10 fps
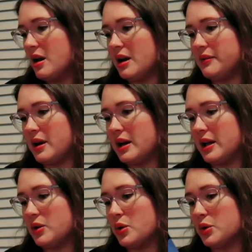I've got a
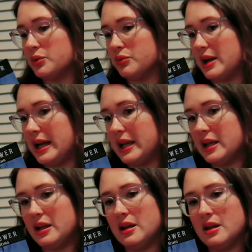gold
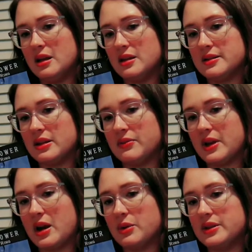ring
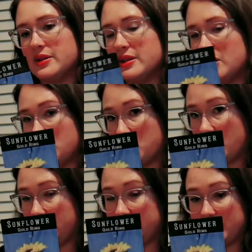sunflower this is a
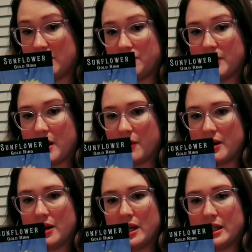dwarf
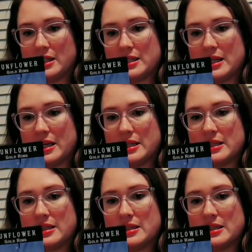sunflower and it
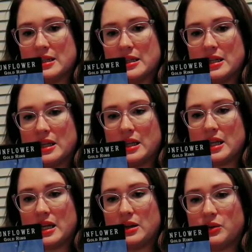says
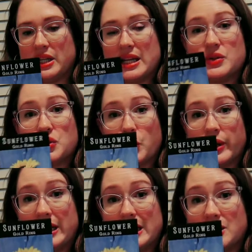that it only gets
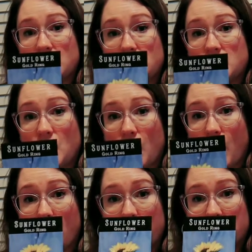20 inches
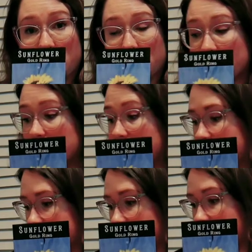tall, which I was really
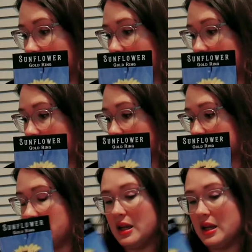excited about.